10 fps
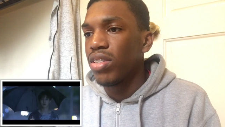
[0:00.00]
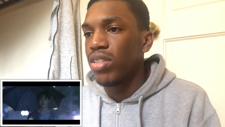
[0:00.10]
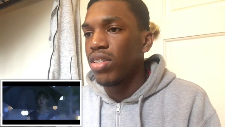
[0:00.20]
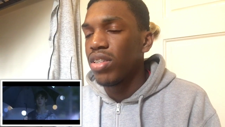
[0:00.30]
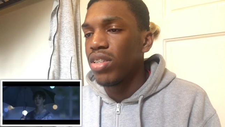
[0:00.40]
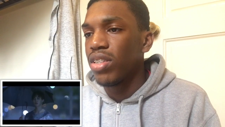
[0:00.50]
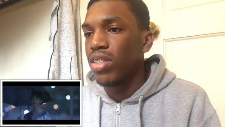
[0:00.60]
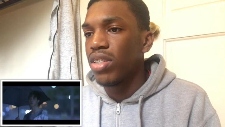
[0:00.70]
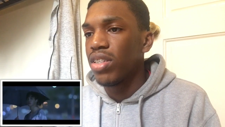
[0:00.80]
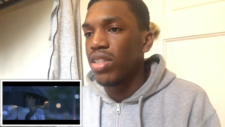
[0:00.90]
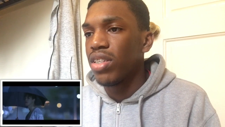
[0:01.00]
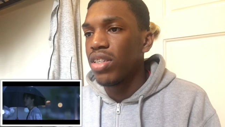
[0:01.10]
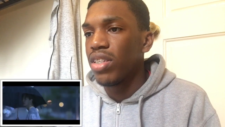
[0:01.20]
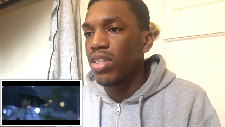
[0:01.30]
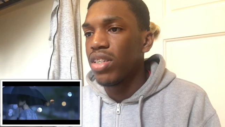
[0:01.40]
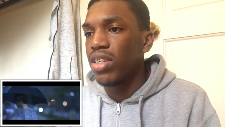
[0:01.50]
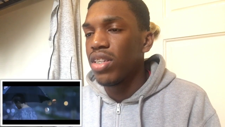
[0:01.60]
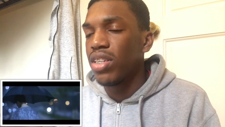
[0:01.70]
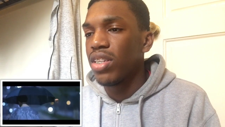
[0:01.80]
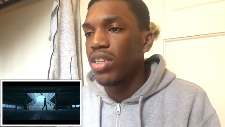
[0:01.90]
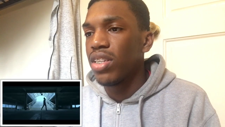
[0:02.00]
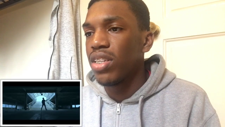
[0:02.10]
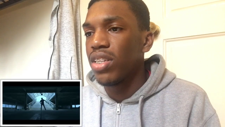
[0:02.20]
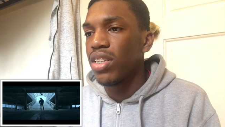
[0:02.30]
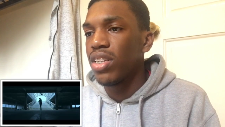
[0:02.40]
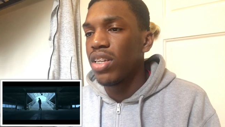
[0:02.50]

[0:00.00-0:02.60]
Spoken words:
[no speech]